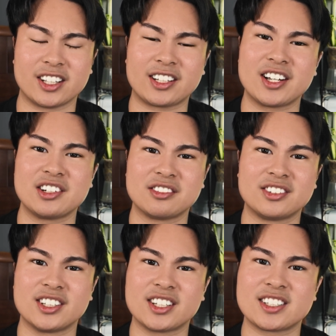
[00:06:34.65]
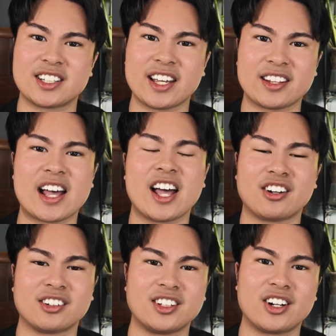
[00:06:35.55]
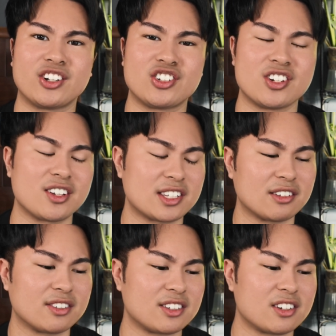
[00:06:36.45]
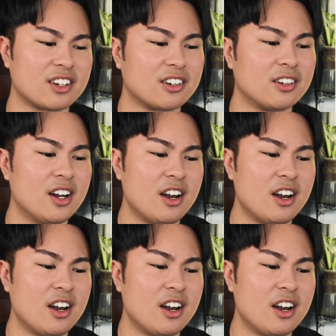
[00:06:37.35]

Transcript: It kind of looks like that, or large chunks of snow,